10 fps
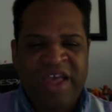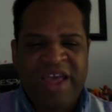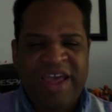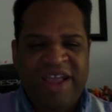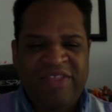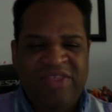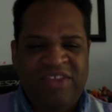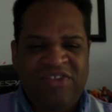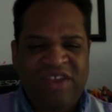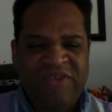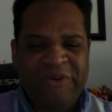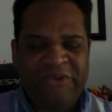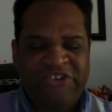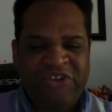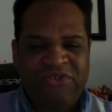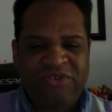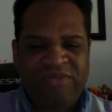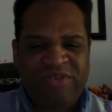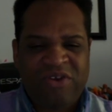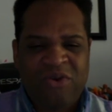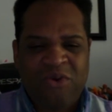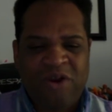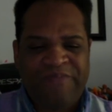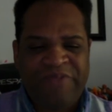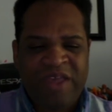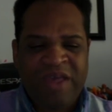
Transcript: and these Negro children of the corn